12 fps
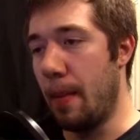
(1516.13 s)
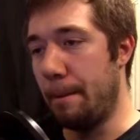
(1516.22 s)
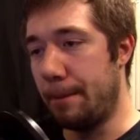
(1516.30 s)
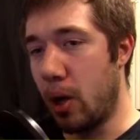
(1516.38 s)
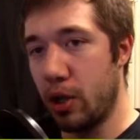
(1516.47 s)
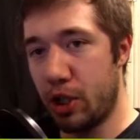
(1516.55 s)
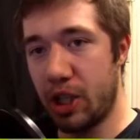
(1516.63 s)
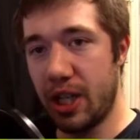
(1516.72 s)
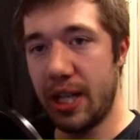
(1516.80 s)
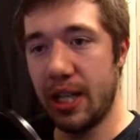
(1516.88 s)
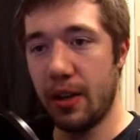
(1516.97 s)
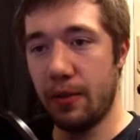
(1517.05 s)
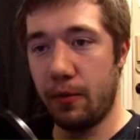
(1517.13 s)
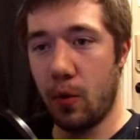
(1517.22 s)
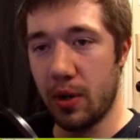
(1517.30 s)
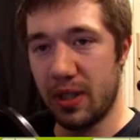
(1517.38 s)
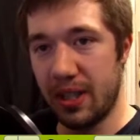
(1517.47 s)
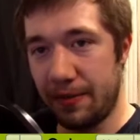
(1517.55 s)
pushing
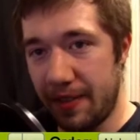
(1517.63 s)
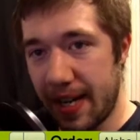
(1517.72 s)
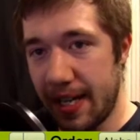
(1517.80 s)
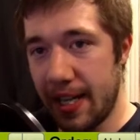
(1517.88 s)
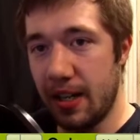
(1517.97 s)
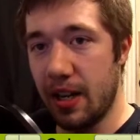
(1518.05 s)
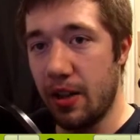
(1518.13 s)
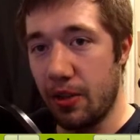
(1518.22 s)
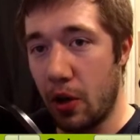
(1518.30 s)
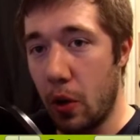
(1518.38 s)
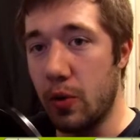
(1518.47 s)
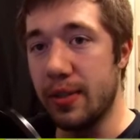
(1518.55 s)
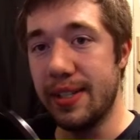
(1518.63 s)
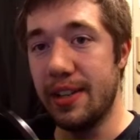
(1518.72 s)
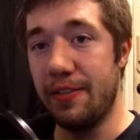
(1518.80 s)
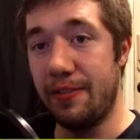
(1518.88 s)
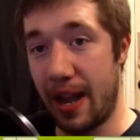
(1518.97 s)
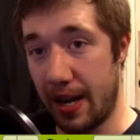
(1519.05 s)
for defeating those
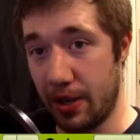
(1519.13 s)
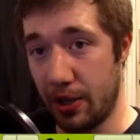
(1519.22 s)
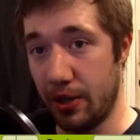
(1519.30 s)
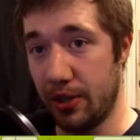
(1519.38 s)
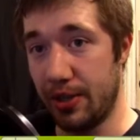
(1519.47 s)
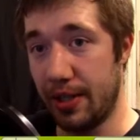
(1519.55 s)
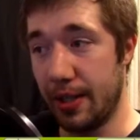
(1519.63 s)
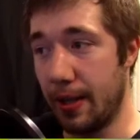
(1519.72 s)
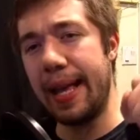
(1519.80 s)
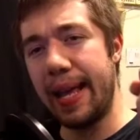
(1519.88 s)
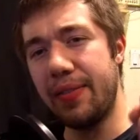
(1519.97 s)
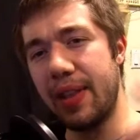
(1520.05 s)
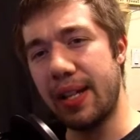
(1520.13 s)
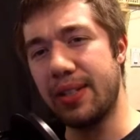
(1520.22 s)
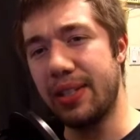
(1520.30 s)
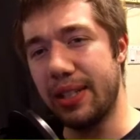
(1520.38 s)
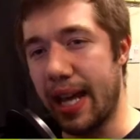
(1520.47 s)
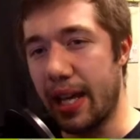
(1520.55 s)
defenders. And
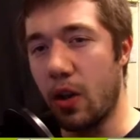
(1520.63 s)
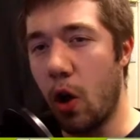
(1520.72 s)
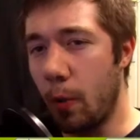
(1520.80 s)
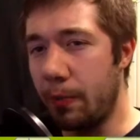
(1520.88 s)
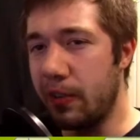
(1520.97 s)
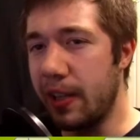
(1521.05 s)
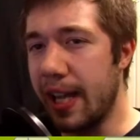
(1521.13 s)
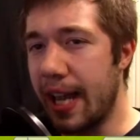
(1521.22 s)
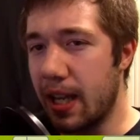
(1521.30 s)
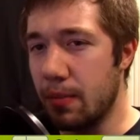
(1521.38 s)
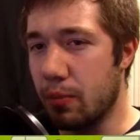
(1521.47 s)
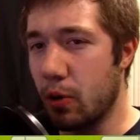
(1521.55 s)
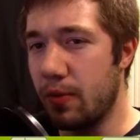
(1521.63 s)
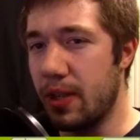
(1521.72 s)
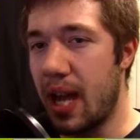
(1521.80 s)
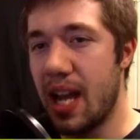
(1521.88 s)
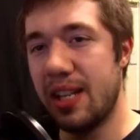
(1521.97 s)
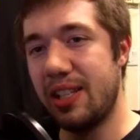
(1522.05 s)
that's the deck. Hopefully I can prove
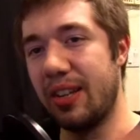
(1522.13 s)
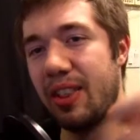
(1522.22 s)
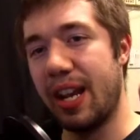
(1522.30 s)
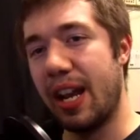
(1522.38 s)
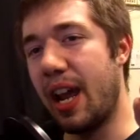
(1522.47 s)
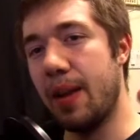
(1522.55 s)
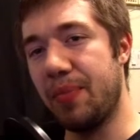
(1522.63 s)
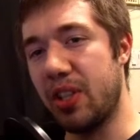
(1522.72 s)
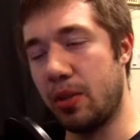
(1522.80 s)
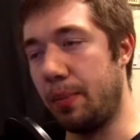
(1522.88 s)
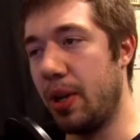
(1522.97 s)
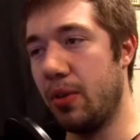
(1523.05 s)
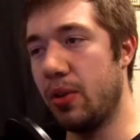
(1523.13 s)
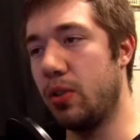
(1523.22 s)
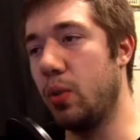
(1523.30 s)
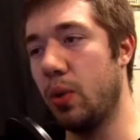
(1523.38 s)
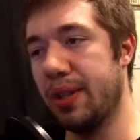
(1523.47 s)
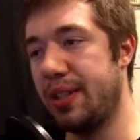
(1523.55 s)
to Isaac that I am the superior
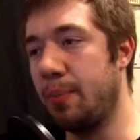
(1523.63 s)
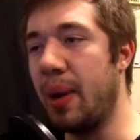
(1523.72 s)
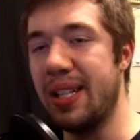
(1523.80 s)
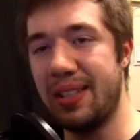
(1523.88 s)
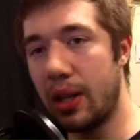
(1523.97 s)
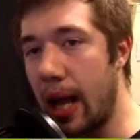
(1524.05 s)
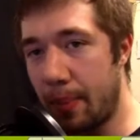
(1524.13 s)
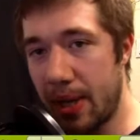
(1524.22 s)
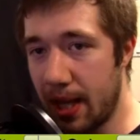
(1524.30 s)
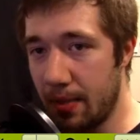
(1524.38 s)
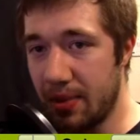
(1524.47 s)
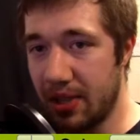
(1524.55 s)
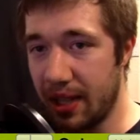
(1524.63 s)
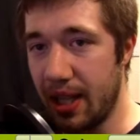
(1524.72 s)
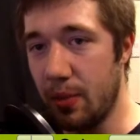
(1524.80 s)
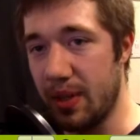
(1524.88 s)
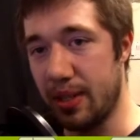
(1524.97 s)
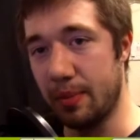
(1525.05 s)
duelist by slapping him
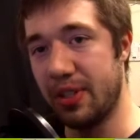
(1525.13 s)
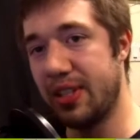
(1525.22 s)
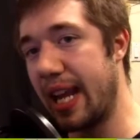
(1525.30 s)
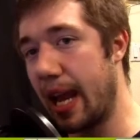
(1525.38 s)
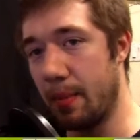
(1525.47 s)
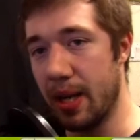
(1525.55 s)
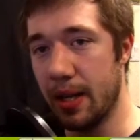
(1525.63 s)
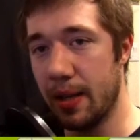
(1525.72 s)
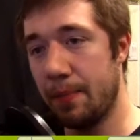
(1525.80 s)
silly with some salmon,